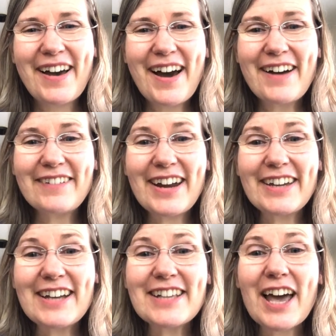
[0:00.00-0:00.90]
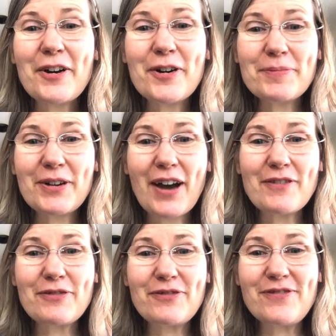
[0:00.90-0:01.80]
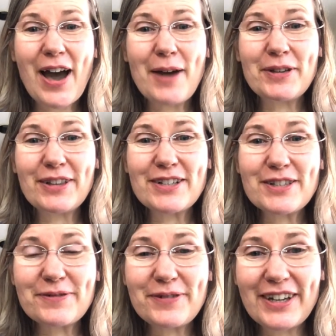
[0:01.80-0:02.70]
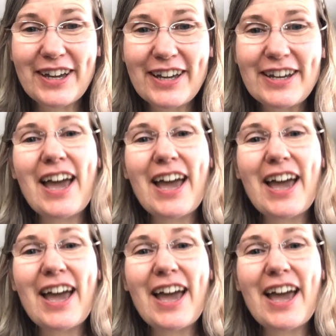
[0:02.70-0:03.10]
All right, guys, I hope you have a fabulous weekend,